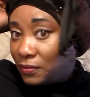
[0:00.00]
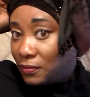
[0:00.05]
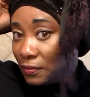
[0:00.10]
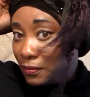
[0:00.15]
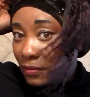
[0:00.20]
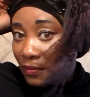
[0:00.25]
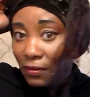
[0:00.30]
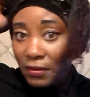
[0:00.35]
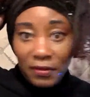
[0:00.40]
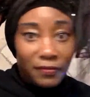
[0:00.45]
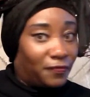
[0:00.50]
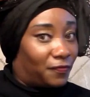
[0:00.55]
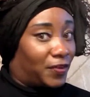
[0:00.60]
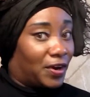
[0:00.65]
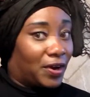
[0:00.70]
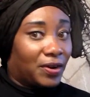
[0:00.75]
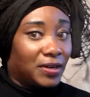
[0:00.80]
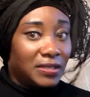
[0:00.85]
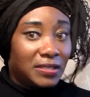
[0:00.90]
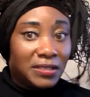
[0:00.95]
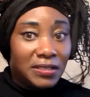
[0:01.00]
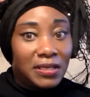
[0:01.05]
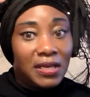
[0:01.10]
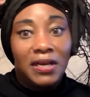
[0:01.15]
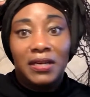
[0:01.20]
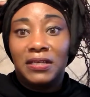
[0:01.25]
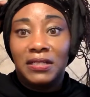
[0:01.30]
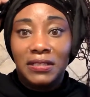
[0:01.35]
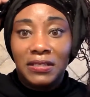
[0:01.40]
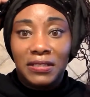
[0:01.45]
it's very
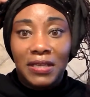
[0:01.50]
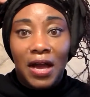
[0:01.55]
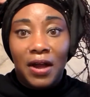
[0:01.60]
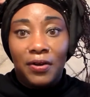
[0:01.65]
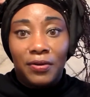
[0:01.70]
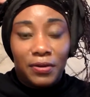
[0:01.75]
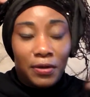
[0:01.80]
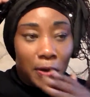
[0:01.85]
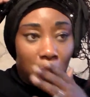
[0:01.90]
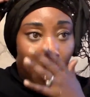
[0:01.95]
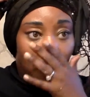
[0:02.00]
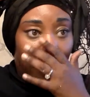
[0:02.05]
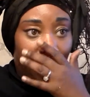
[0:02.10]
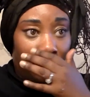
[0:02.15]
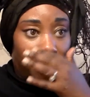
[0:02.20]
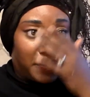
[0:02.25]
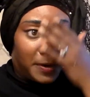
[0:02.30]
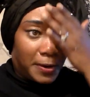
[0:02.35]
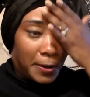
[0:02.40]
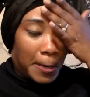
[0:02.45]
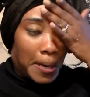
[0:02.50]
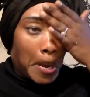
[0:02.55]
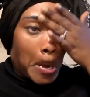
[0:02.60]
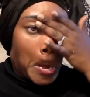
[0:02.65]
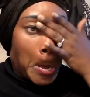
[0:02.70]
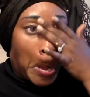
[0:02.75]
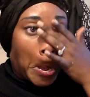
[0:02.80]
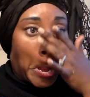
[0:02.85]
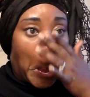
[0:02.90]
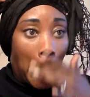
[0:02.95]
snug. It's not gonna go
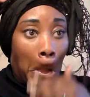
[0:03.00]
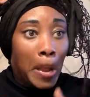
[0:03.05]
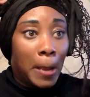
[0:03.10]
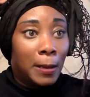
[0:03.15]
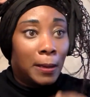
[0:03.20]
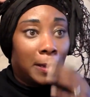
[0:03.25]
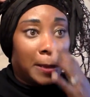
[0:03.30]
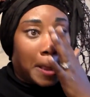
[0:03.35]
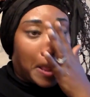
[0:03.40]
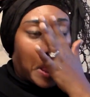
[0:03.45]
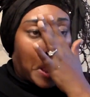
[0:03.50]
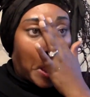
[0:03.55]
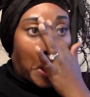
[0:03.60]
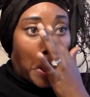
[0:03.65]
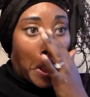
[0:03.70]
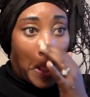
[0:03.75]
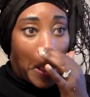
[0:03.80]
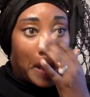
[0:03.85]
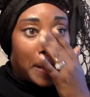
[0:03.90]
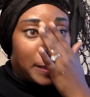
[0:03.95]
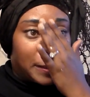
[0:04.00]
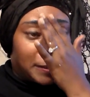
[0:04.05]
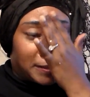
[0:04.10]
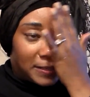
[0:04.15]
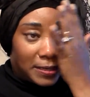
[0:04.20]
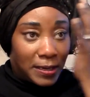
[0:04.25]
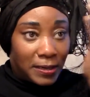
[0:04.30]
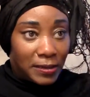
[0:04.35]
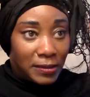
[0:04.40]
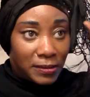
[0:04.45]
anywhere.
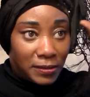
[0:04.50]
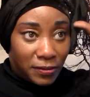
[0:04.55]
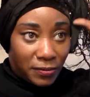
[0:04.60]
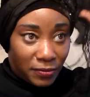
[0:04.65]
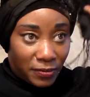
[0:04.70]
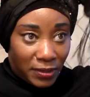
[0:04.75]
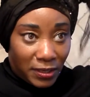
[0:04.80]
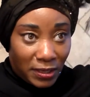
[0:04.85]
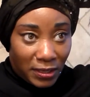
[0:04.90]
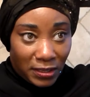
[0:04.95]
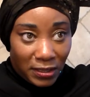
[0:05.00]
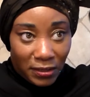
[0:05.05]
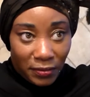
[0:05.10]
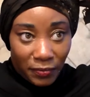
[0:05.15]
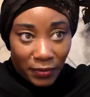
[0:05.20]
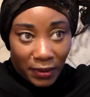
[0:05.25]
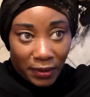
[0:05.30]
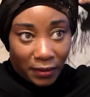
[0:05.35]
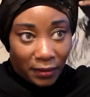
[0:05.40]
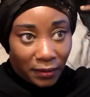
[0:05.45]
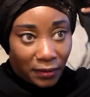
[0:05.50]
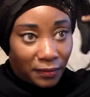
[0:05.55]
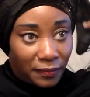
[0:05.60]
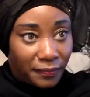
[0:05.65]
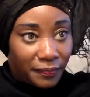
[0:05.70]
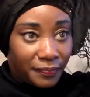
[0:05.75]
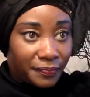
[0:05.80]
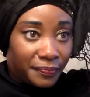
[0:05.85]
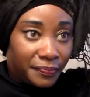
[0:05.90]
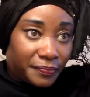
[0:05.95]
It's not gonna go
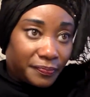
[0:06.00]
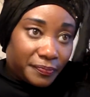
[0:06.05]
anywhere.